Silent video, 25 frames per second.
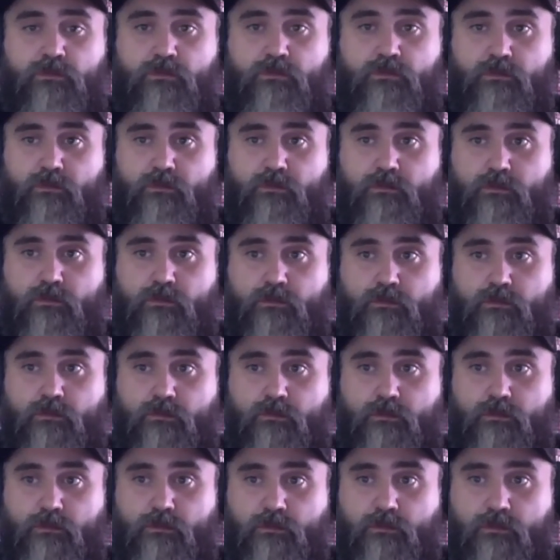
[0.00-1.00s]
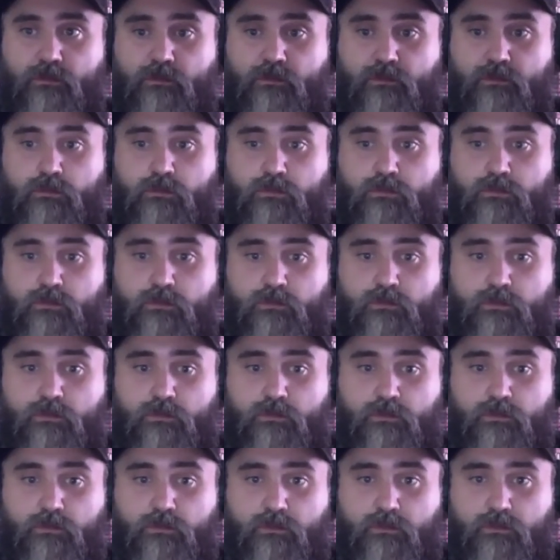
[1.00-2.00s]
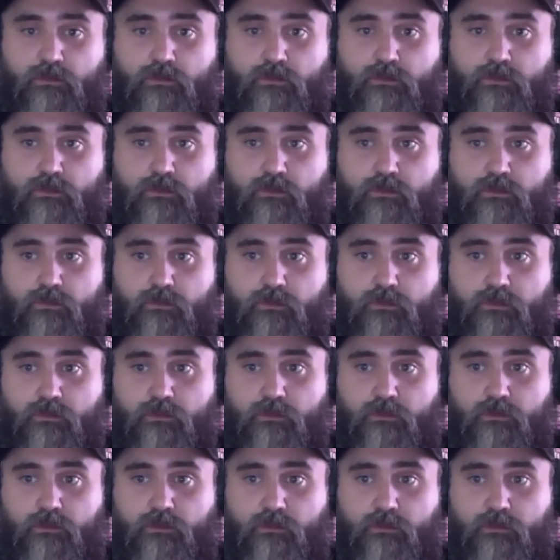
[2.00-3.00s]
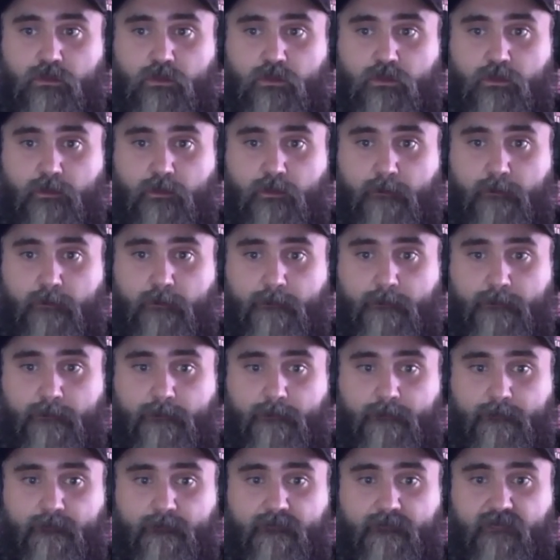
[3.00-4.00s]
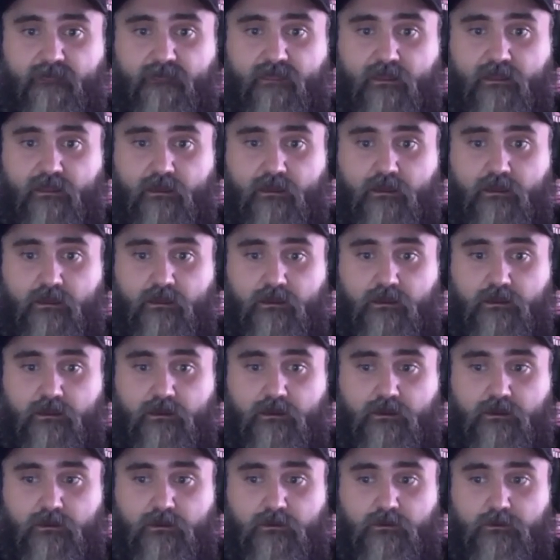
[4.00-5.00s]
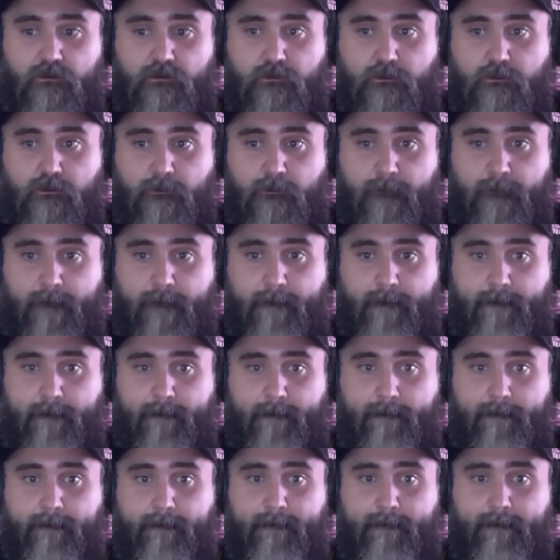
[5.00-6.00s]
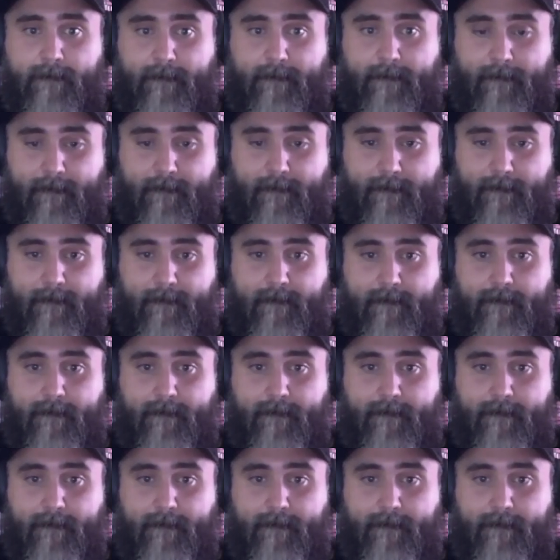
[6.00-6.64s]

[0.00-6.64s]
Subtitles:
(not speaking)